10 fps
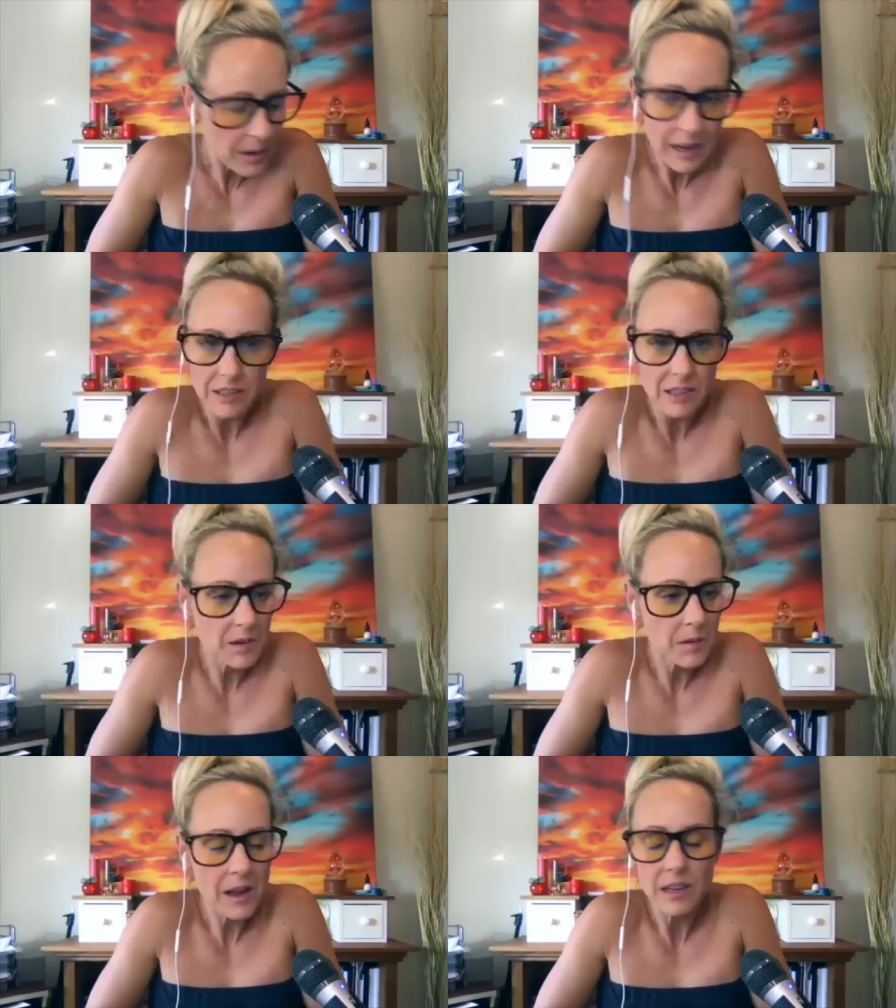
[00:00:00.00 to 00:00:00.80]
You know
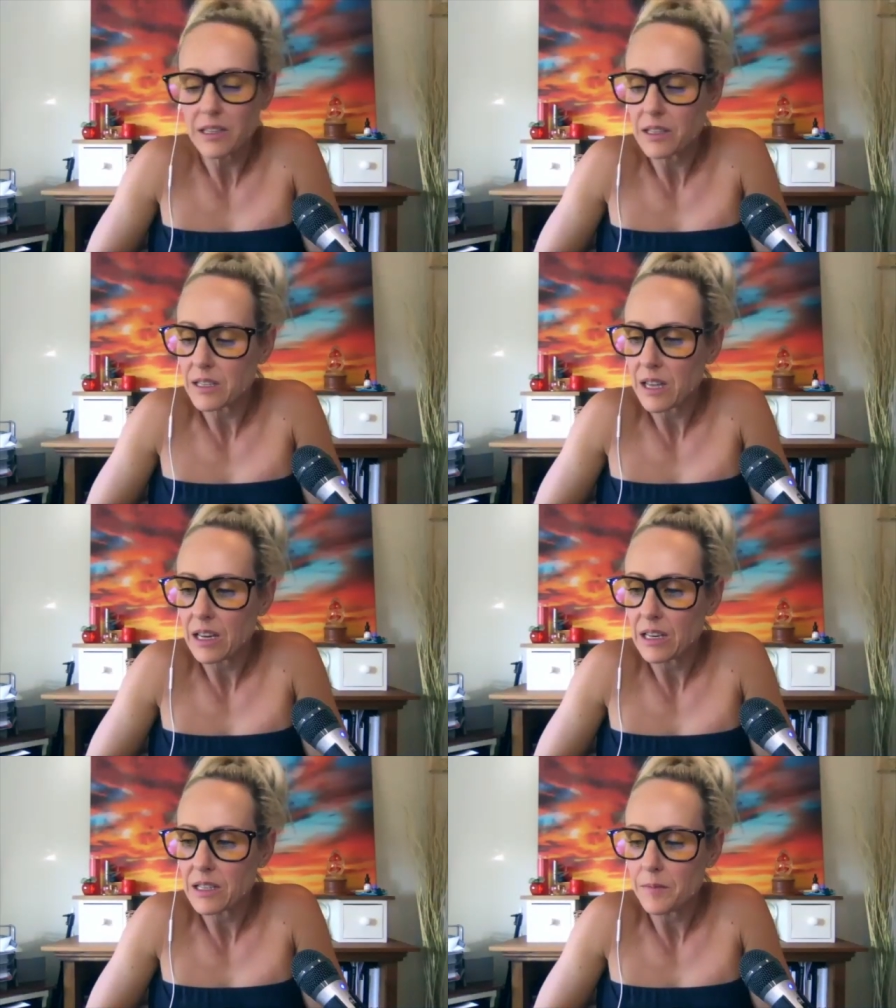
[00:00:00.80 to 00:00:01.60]
what? It
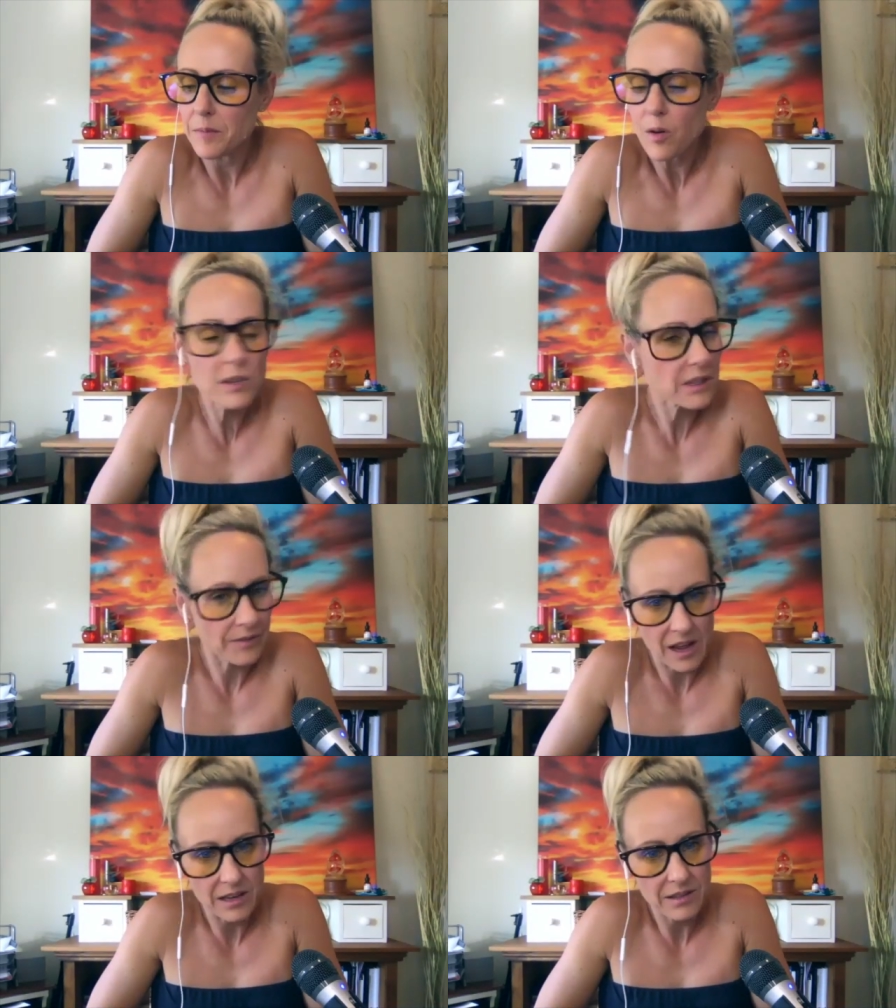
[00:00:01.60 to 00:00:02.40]
is the most
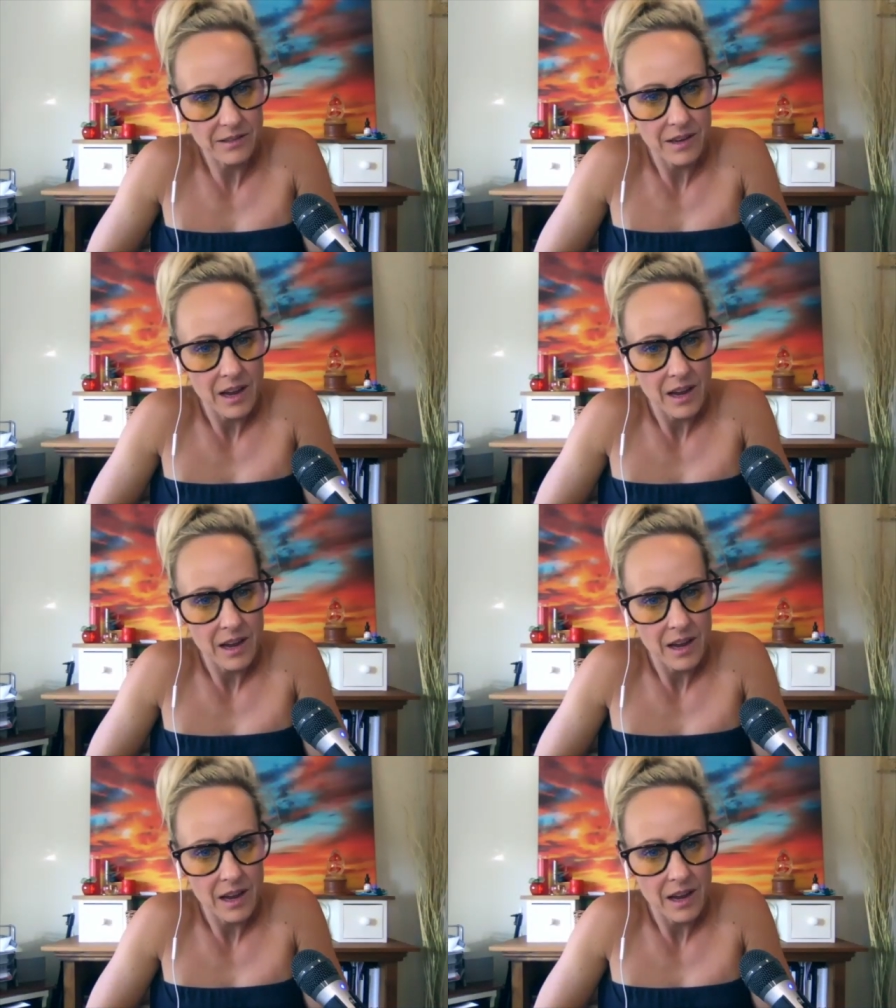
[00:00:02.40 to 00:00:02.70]
fun.